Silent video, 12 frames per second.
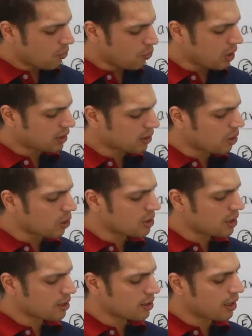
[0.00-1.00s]
What
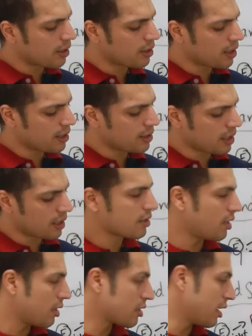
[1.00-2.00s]
causes sunrise and
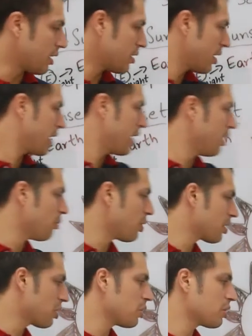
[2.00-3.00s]
sunset? Here,
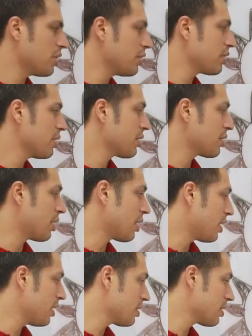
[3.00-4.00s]
what causes
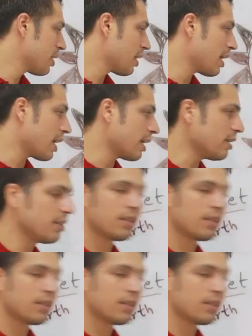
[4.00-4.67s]
sunrise and